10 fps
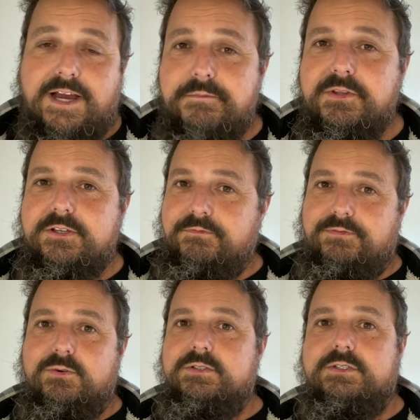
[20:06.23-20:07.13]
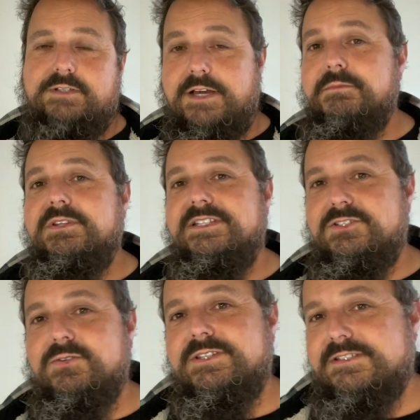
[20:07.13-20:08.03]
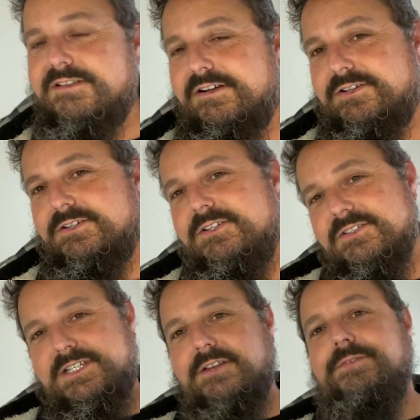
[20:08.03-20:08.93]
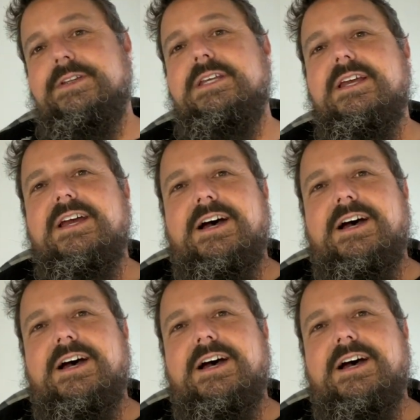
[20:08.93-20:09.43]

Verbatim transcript: I'm looking forward to it. I'm really enjoying the soccer. You know, it's kind of funny.